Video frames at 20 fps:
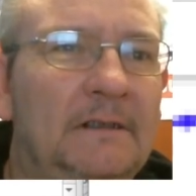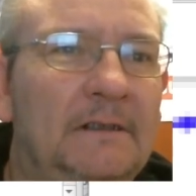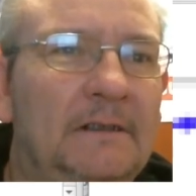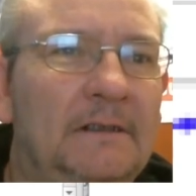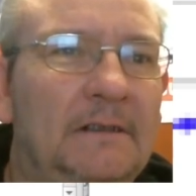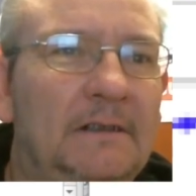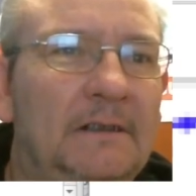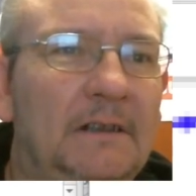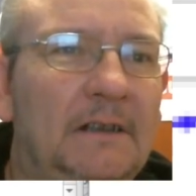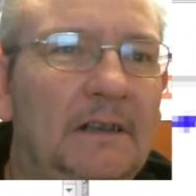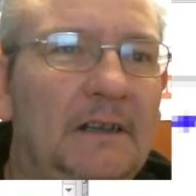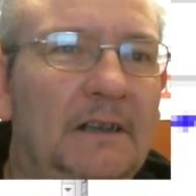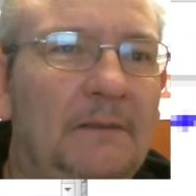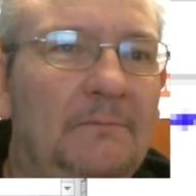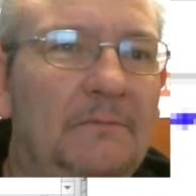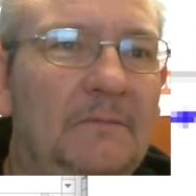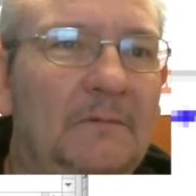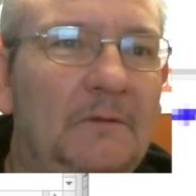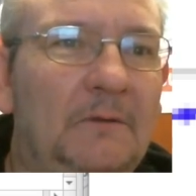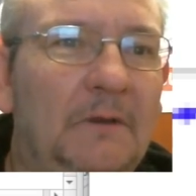
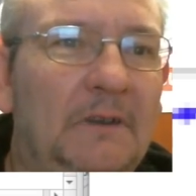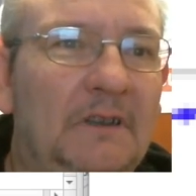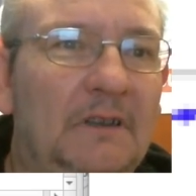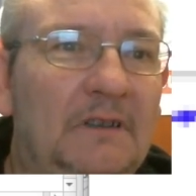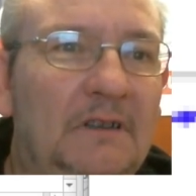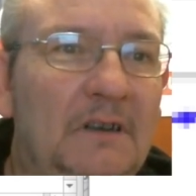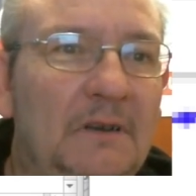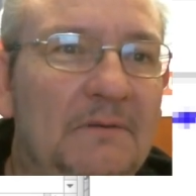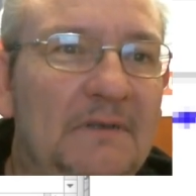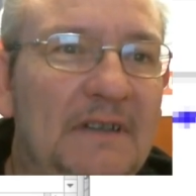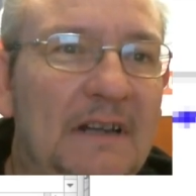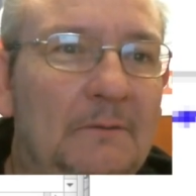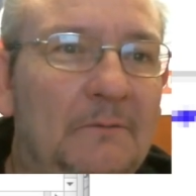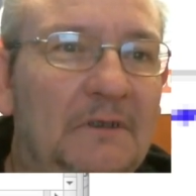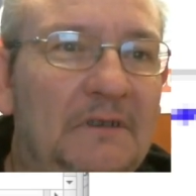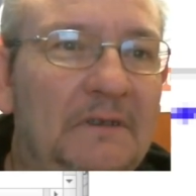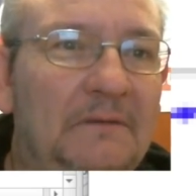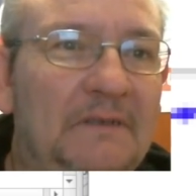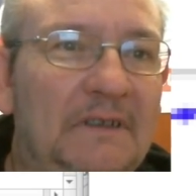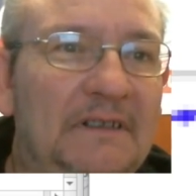I can close that one.
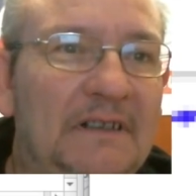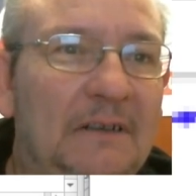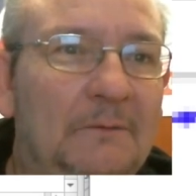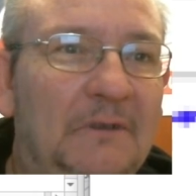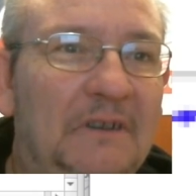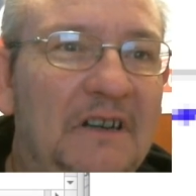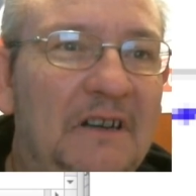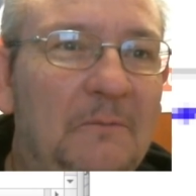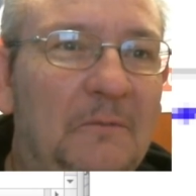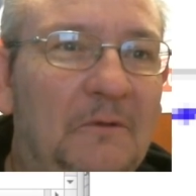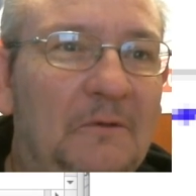Don't need that one anymore.